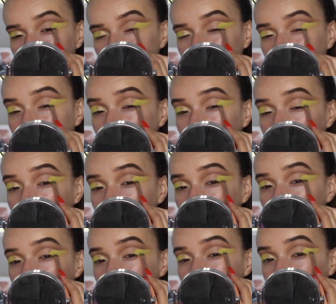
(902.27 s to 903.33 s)
to look
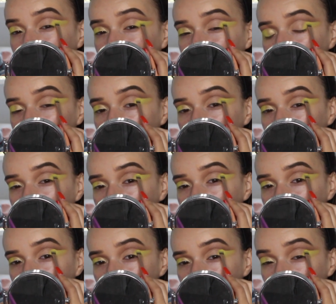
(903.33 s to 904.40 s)
patchy
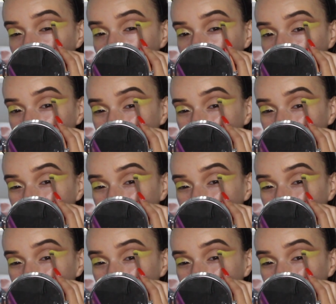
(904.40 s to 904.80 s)
and it's going